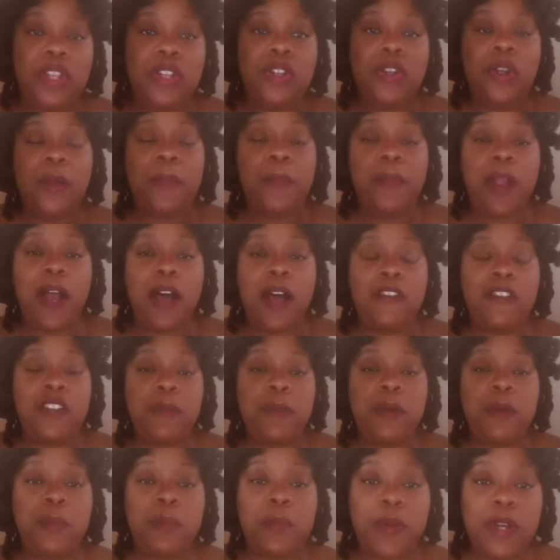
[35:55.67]
your
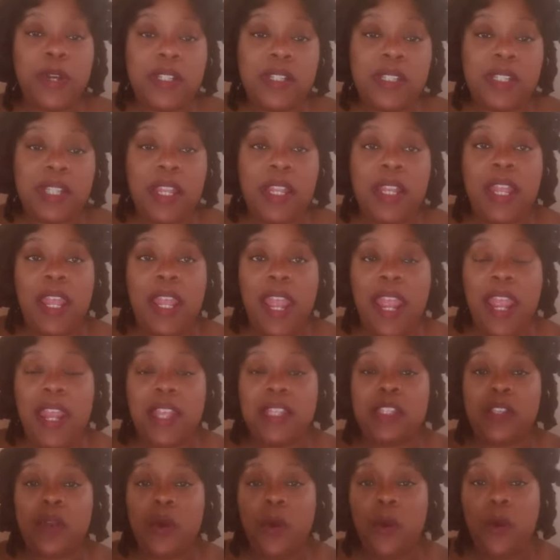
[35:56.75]
profitable person is